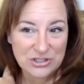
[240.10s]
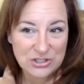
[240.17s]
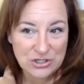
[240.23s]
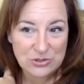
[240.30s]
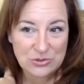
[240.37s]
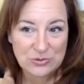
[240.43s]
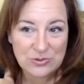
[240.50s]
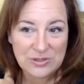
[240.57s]

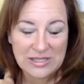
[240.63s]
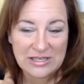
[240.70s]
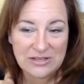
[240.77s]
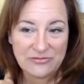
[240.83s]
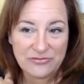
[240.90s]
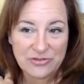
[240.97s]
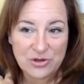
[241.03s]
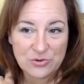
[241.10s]
too
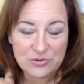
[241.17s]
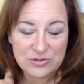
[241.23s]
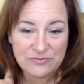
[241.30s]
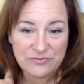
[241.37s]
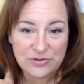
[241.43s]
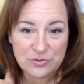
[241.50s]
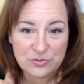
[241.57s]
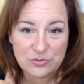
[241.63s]
if those
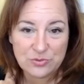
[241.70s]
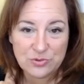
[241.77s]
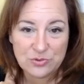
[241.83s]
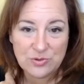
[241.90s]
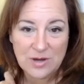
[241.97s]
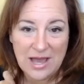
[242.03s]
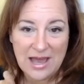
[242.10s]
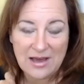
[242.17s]
of you
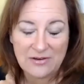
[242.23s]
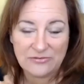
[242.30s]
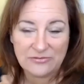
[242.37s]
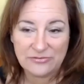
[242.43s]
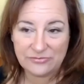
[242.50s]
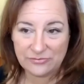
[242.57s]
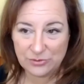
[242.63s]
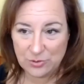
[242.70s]
who have
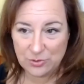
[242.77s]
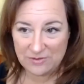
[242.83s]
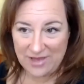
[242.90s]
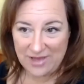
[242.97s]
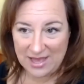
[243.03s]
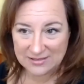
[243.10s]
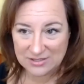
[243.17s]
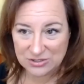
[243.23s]

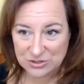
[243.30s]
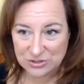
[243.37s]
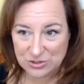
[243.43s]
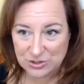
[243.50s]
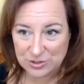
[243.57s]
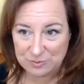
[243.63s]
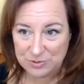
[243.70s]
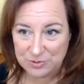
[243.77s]
access to the
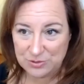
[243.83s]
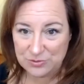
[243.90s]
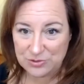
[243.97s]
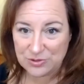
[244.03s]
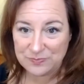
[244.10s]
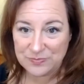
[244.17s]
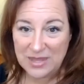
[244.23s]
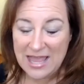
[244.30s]

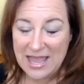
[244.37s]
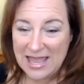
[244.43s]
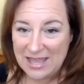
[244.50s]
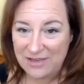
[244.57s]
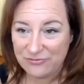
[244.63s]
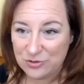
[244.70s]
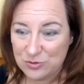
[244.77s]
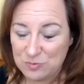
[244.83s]
computer,
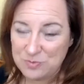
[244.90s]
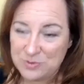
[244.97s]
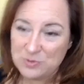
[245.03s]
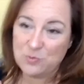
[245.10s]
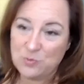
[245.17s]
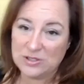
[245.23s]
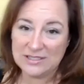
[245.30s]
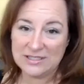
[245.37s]
if you'd be
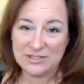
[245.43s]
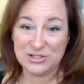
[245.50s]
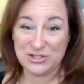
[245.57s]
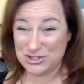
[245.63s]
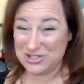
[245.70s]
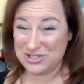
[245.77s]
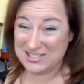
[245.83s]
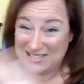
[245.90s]
willing to
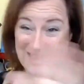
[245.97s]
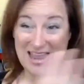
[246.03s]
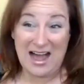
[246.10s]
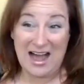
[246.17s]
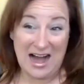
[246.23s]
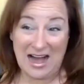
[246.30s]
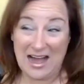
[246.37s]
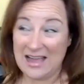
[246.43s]
just say
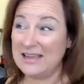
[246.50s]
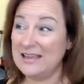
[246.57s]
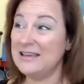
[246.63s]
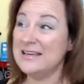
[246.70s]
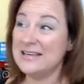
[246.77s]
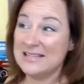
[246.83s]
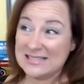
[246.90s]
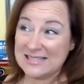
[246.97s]
hi
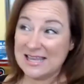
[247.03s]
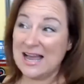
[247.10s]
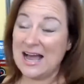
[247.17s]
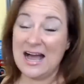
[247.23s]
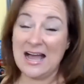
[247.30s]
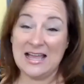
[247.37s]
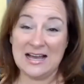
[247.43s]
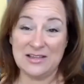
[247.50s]

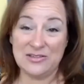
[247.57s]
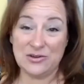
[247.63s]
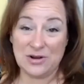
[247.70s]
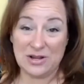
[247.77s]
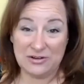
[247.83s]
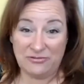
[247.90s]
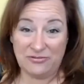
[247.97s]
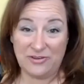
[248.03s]
either
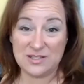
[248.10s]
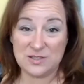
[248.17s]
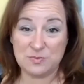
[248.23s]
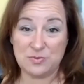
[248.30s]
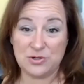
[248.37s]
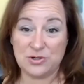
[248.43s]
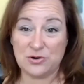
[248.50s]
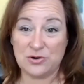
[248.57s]
on
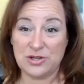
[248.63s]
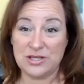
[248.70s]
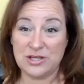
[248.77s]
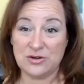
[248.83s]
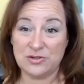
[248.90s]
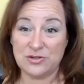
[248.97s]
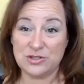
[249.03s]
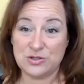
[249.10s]
Facebook or
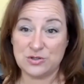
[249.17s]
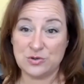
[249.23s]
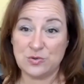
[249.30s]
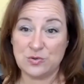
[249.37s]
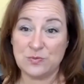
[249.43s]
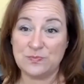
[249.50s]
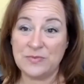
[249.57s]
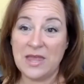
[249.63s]
here in
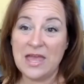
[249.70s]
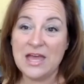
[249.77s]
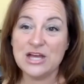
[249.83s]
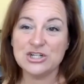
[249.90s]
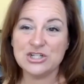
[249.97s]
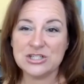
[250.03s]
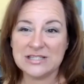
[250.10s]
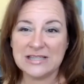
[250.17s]
Zoom.
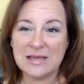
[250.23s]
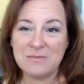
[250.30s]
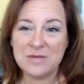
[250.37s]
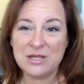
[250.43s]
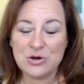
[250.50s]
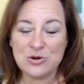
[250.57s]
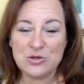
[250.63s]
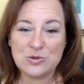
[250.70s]
Just let me
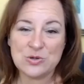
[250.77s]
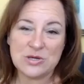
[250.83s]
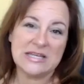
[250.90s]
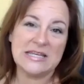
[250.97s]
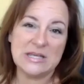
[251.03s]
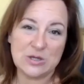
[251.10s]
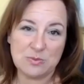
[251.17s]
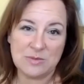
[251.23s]
know you can
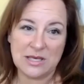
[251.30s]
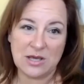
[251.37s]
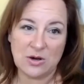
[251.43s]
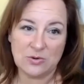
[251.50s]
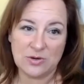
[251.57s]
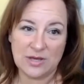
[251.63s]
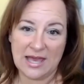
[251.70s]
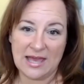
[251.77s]
hear me
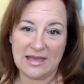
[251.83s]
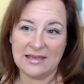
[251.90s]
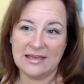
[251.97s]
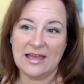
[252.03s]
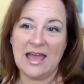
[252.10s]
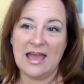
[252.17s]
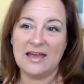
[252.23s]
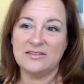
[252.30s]
okay,
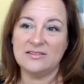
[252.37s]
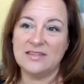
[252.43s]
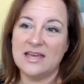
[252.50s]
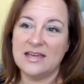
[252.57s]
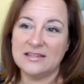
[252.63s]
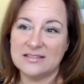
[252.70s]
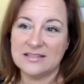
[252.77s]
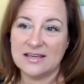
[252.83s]
and
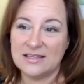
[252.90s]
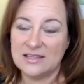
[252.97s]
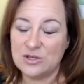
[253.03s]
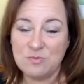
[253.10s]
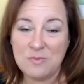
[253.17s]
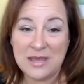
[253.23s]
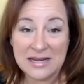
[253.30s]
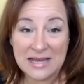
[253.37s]
that you
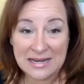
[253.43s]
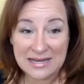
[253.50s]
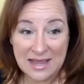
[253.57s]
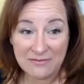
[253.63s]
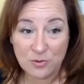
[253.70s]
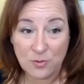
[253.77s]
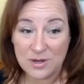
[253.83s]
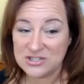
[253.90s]
may not
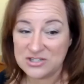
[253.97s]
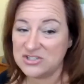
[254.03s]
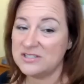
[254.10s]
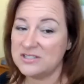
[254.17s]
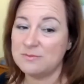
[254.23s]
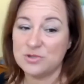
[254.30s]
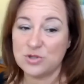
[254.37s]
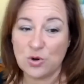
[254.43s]
have questions.
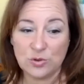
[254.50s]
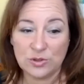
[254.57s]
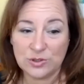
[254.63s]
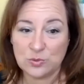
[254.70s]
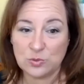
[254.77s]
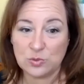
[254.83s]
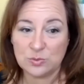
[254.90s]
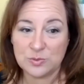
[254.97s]
I'm totally
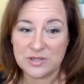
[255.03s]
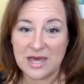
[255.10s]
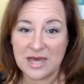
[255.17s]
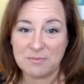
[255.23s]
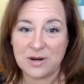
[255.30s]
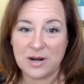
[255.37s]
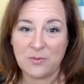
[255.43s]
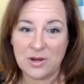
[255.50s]
cool with that,
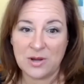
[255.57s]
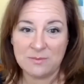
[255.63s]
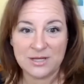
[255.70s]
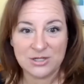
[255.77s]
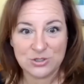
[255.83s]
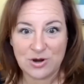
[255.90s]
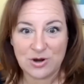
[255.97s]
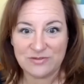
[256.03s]
but I want to
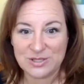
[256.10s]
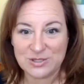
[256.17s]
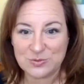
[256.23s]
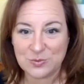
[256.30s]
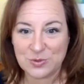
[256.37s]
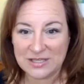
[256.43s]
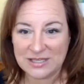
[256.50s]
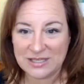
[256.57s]
make sure everything's
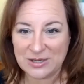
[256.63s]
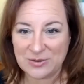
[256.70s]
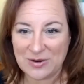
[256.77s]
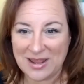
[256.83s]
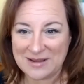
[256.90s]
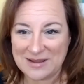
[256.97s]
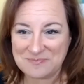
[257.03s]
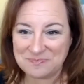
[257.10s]
working
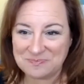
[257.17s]
great.